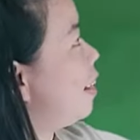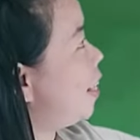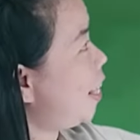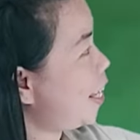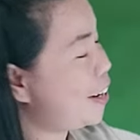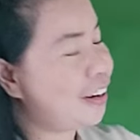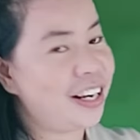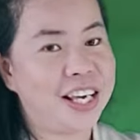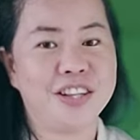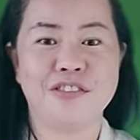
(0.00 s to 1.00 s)
Here
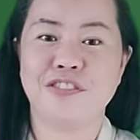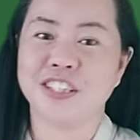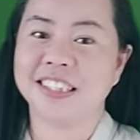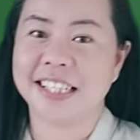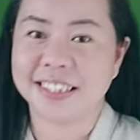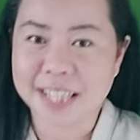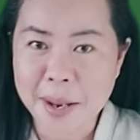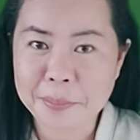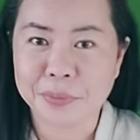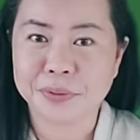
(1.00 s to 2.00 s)
in the first
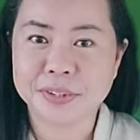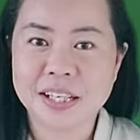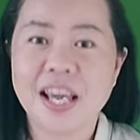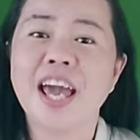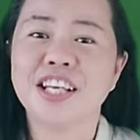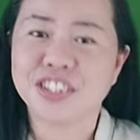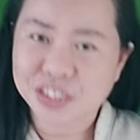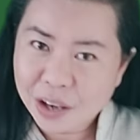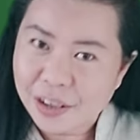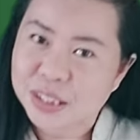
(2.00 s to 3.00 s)
example, it
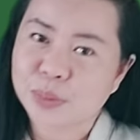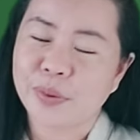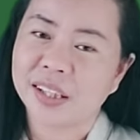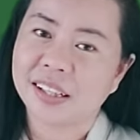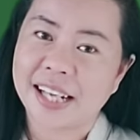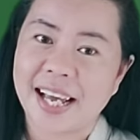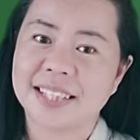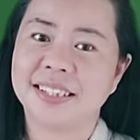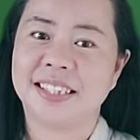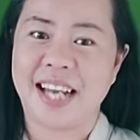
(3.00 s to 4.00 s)
starts with the
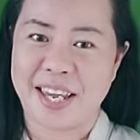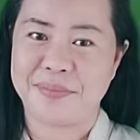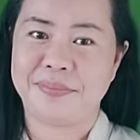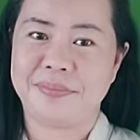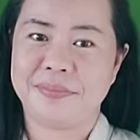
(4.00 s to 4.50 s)
last name,